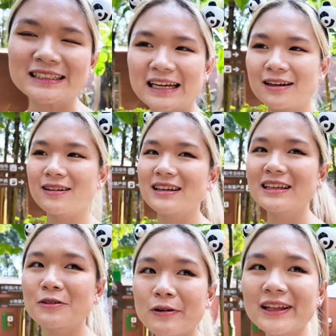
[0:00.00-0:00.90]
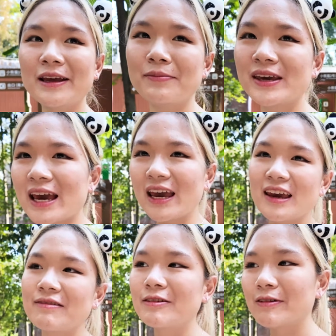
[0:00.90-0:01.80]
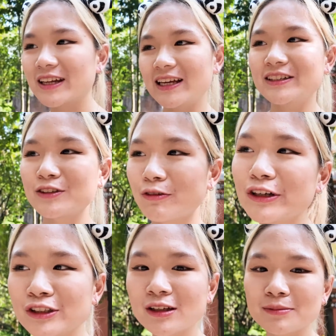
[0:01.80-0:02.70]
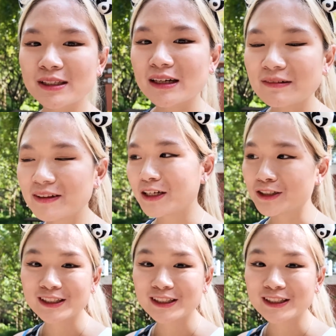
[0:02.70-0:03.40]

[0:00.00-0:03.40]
The way they behave, the way they scratch themselves, their